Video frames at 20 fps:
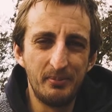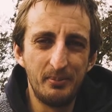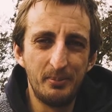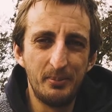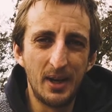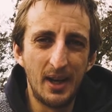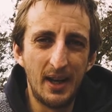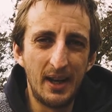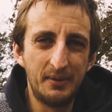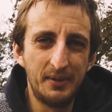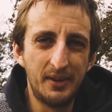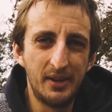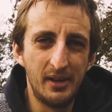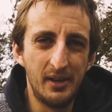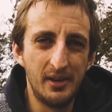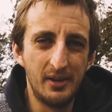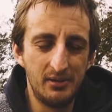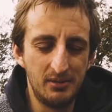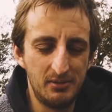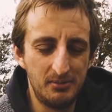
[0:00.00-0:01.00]
but I'll have
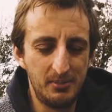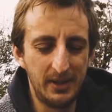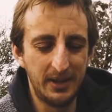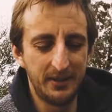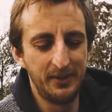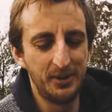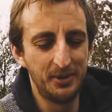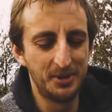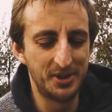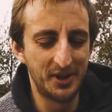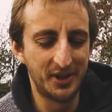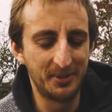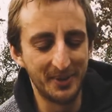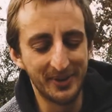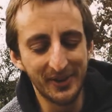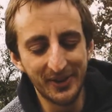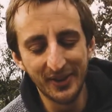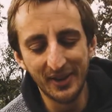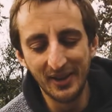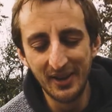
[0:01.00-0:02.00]
to make a few
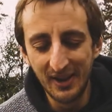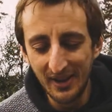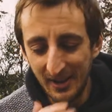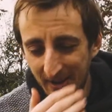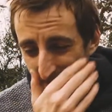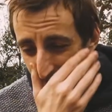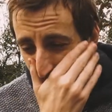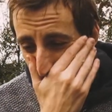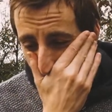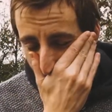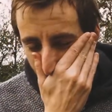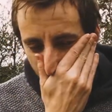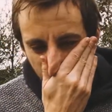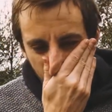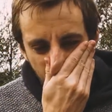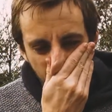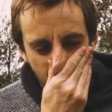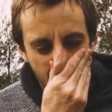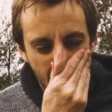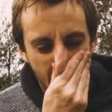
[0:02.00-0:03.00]
adjustments.
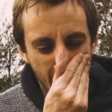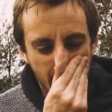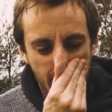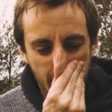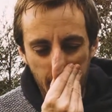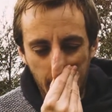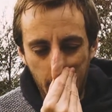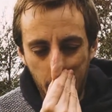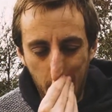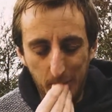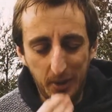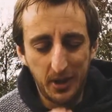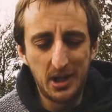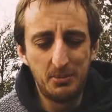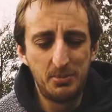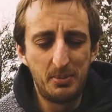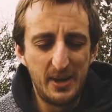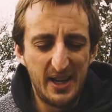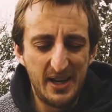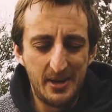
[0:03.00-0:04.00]
I woke
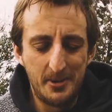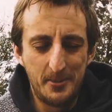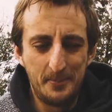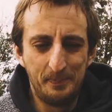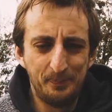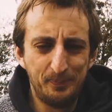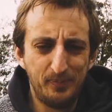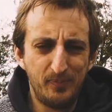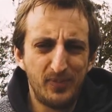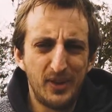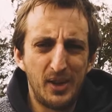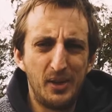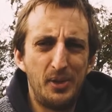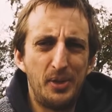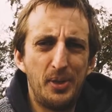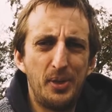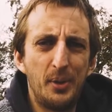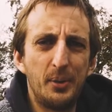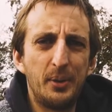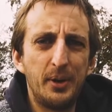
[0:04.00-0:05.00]
up about
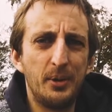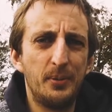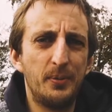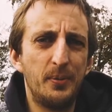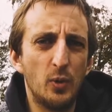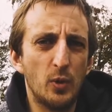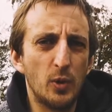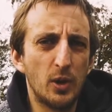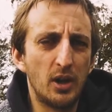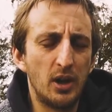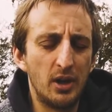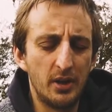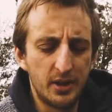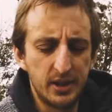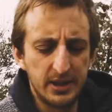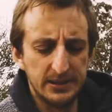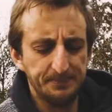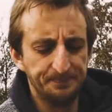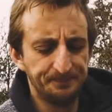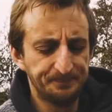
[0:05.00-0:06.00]
3 or 4
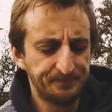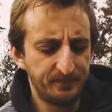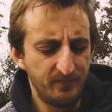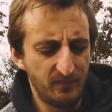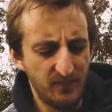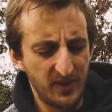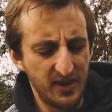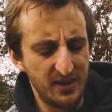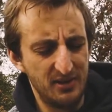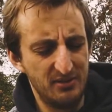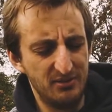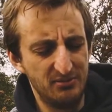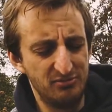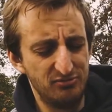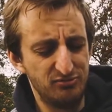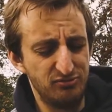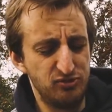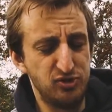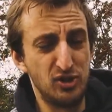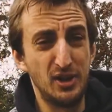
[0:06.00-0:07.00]
o'clock,
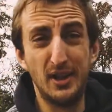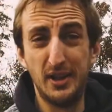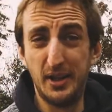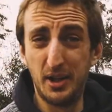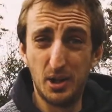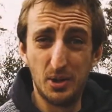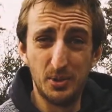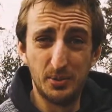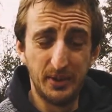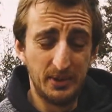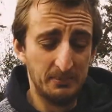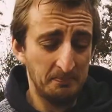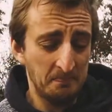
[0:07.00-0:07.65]
really cold,